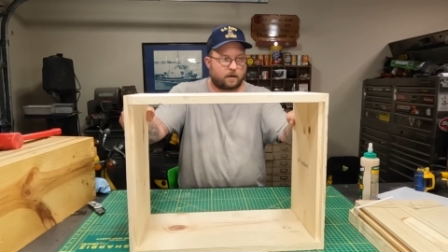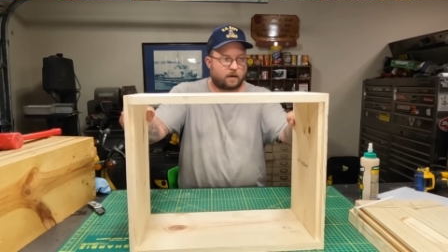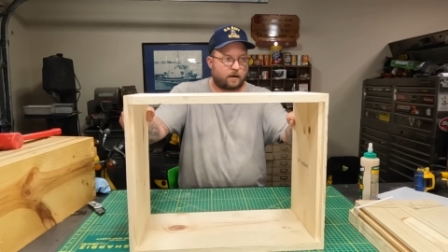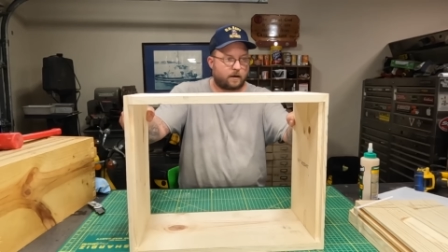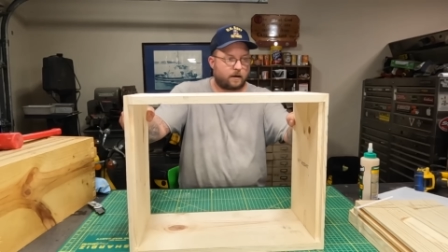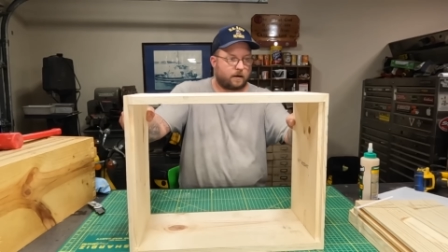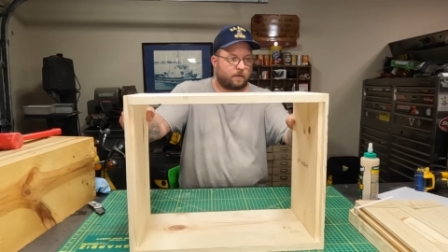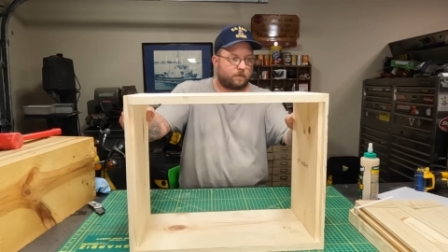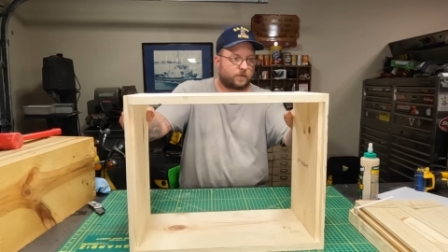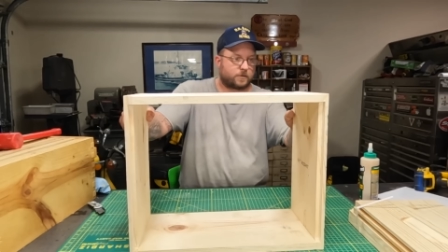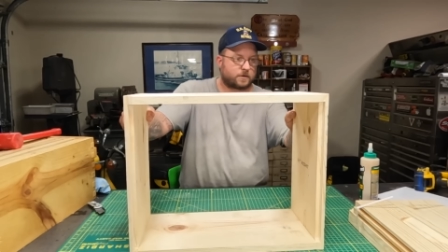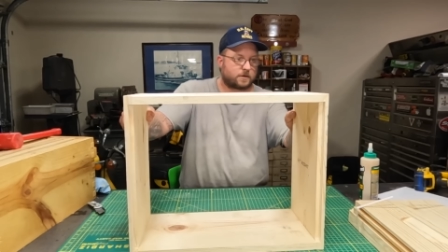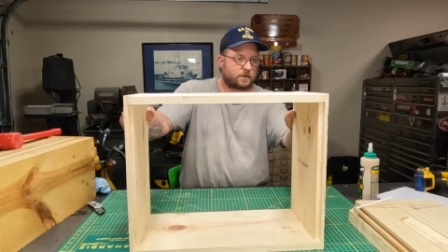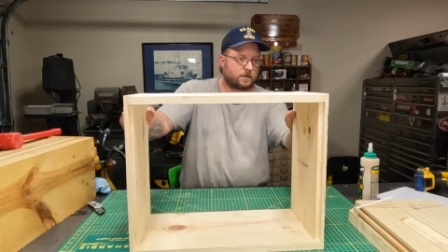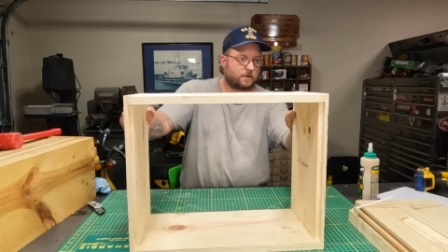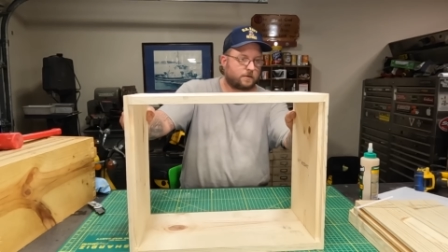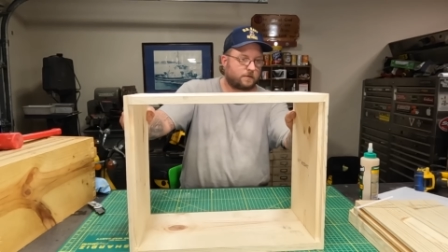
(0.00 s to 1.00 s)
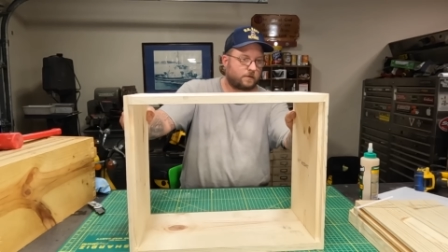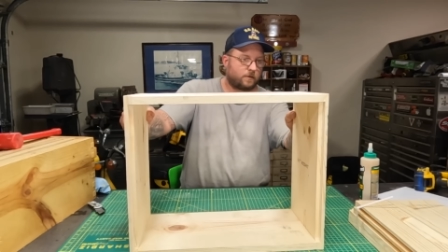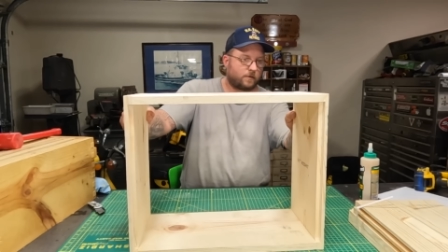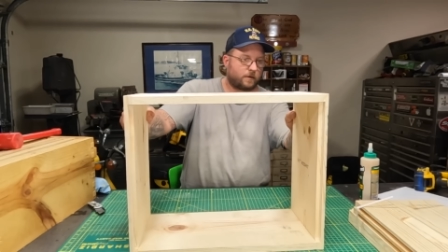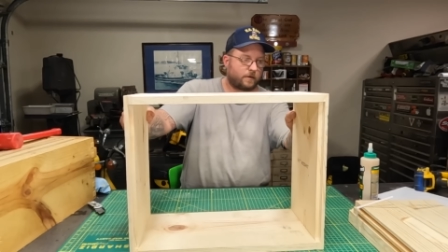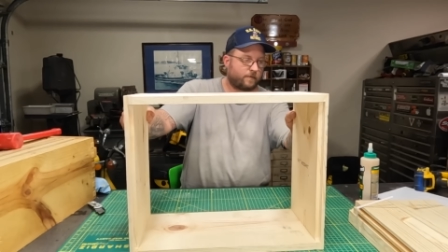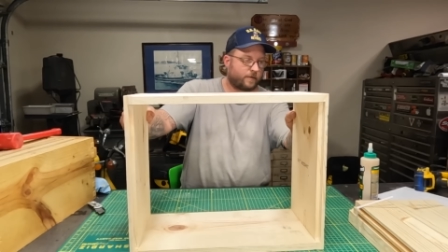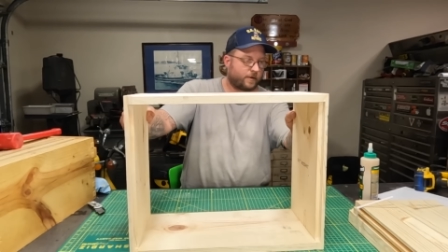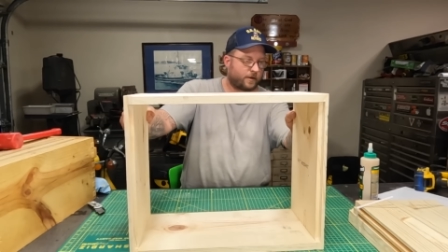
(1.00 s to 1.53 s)
I almost don't
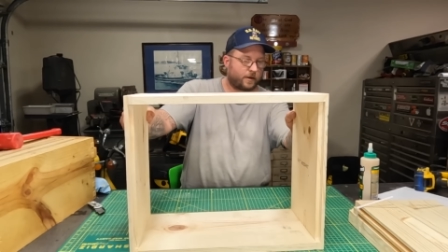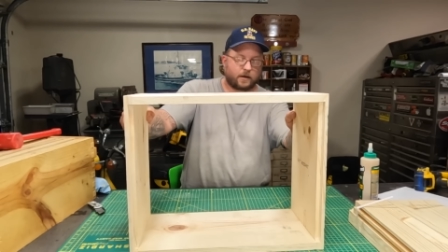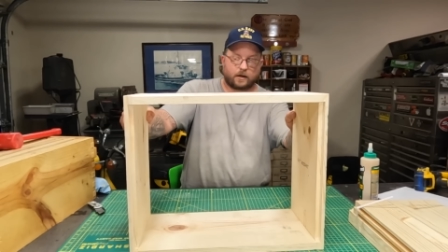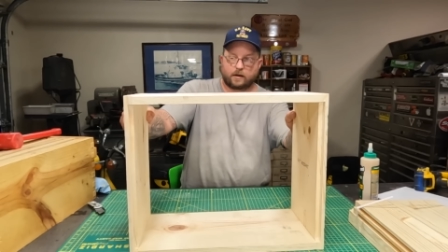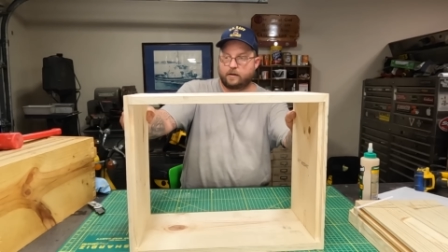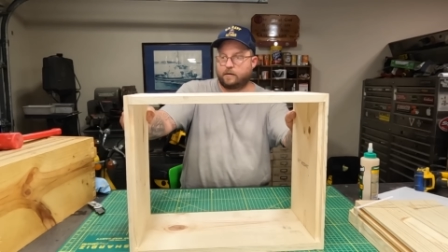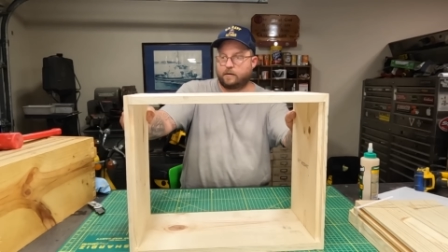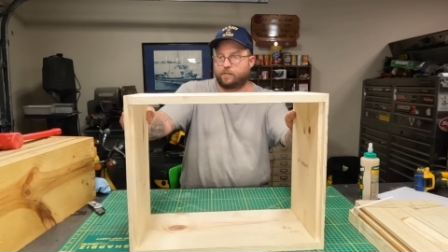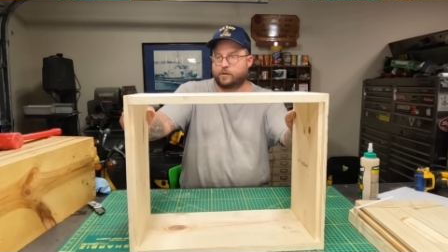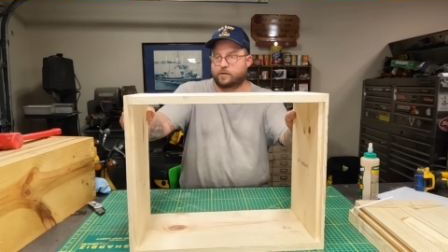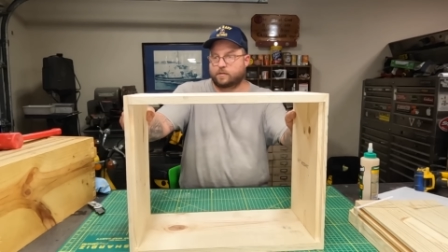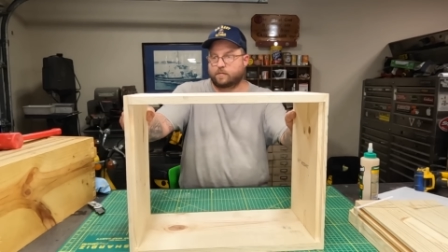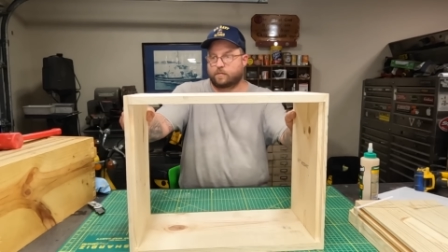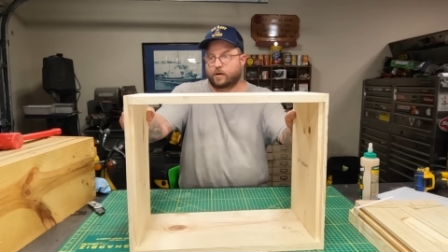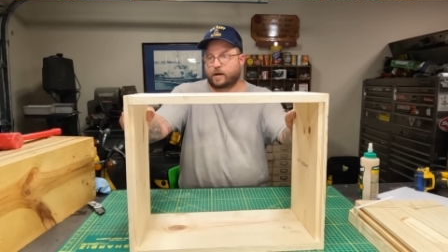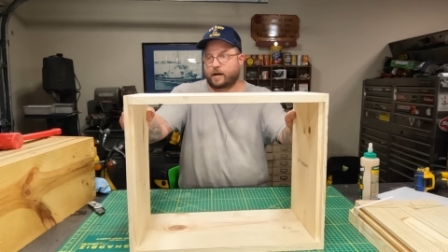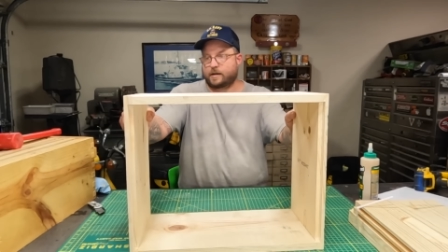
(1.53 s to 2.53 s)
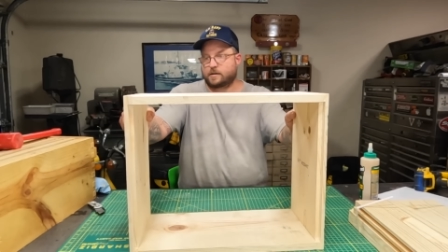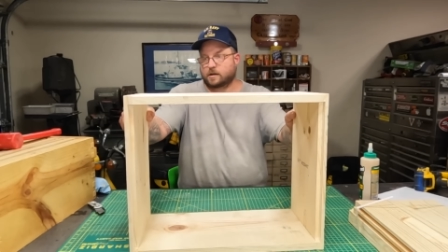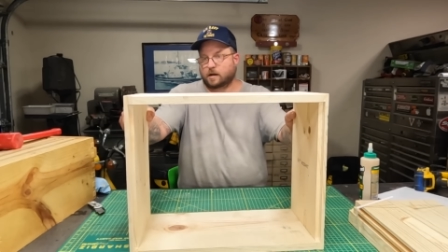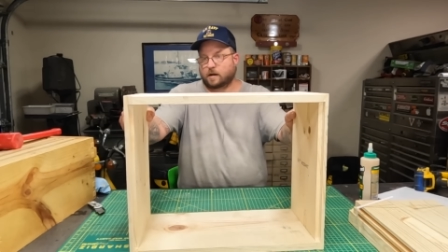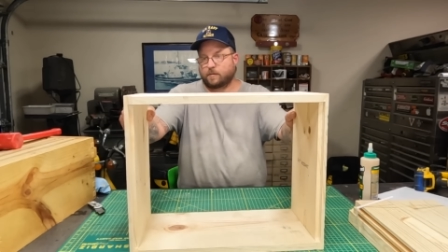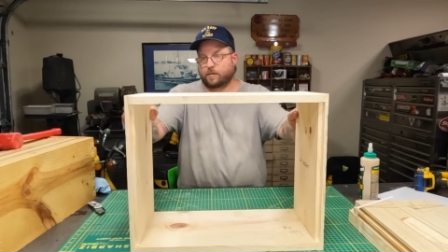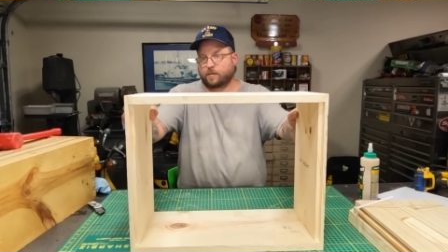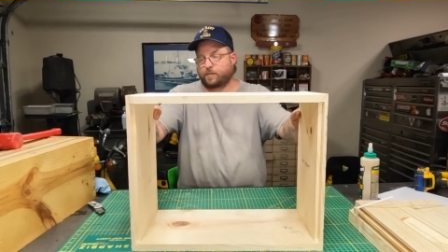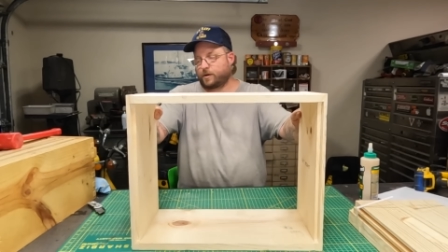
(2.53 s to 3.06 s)
even think I need to put some brads there.
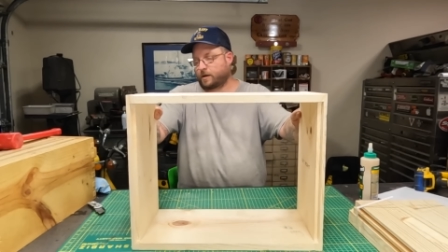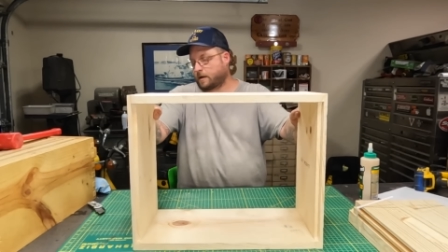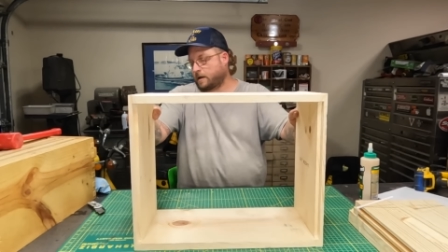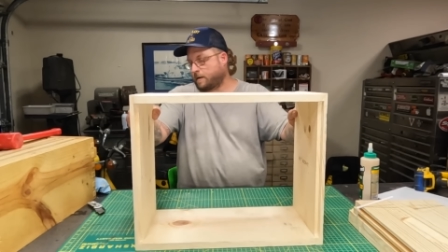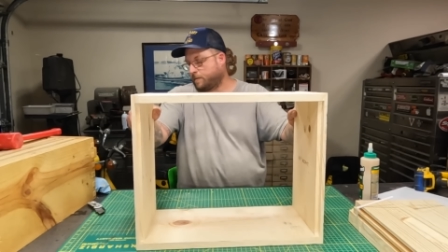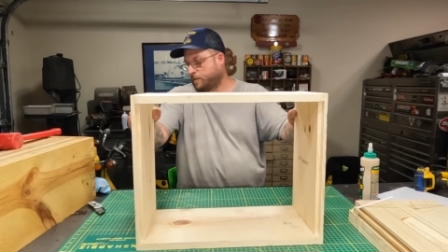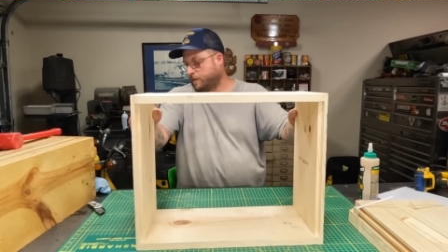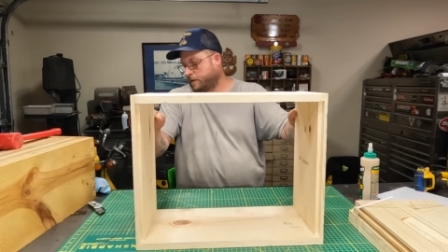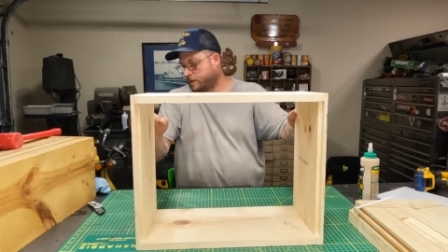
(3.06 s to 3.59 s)
I'm gonna put a couple in